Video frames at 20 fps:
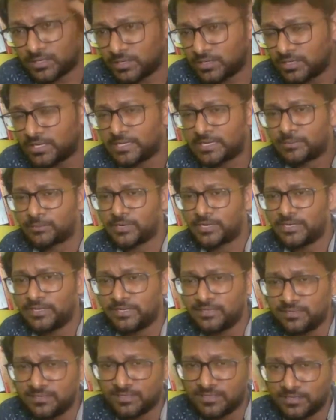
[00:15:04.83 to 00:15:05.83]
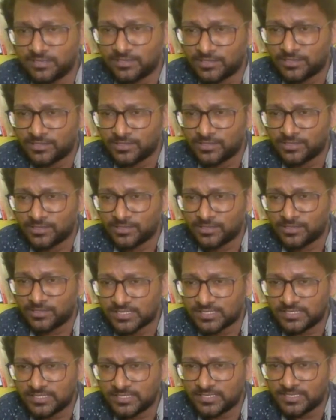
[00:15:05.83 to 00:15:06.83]
reminding you
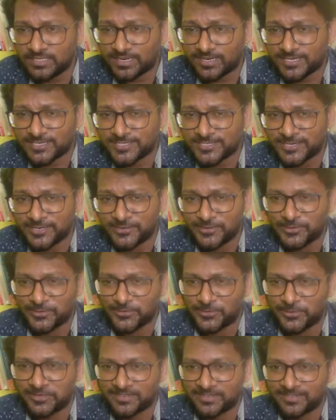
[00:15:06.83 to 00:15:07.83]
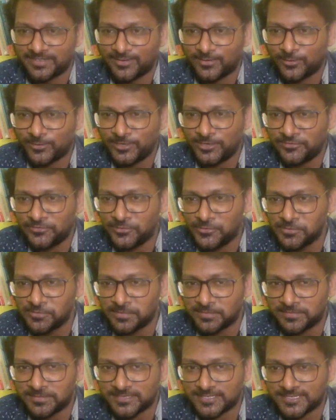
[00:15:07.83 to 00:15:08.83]
guys didn't understand or what? Only few
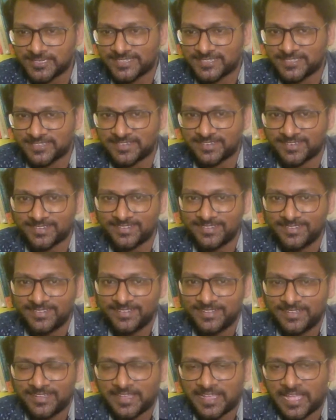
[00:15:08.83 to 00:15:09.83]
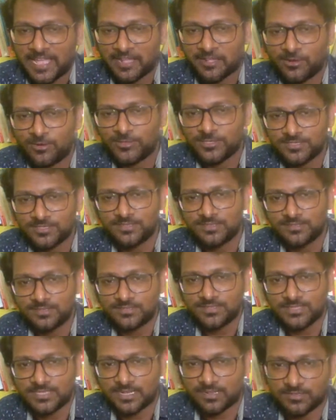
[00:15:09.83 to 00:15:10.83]
members said yes, sir.
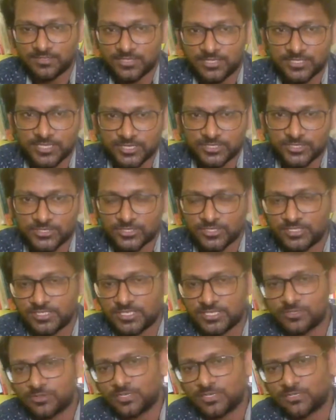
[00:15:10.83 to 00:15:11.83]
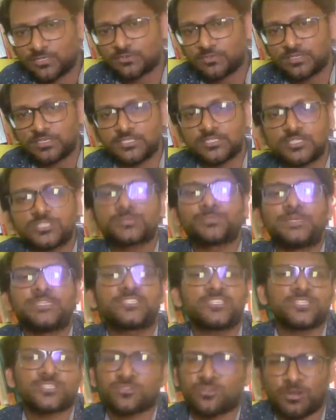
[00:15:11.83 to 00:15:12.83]
Ecological succession. Just now I told
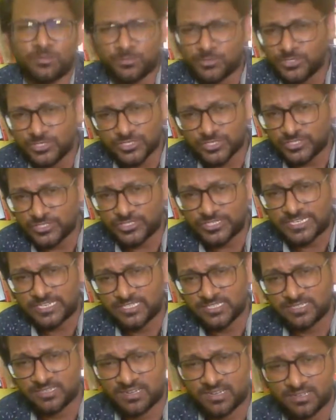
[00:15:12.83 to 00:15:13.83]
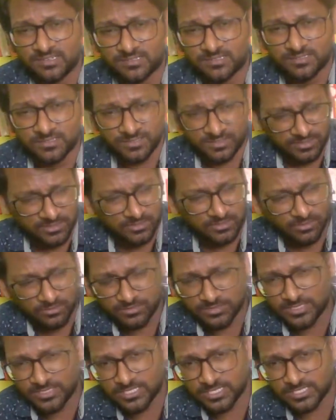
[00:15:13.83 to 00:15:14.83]
species composition change, right?
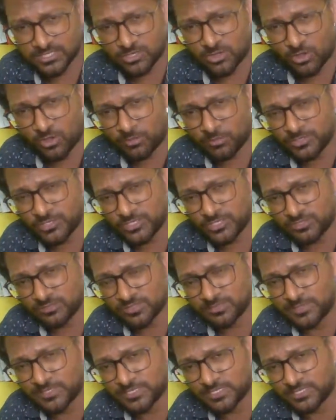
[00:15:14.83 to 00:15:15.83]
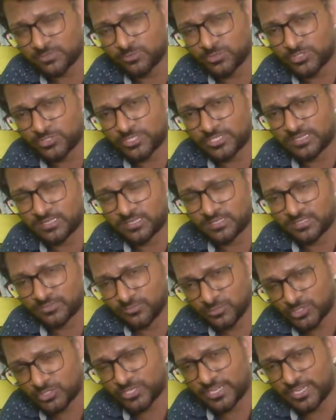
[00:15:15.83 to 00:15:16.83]
Just composition of species would
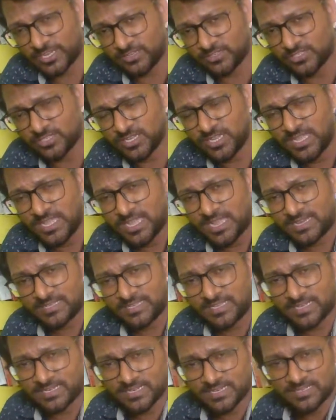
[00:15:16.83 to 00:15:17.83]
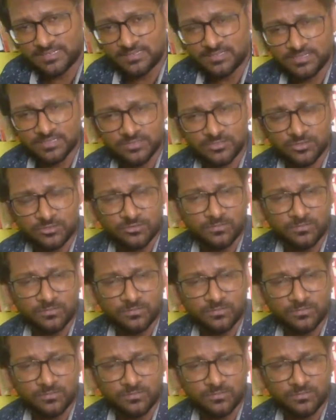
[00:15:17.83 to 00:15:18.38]
change, and that time,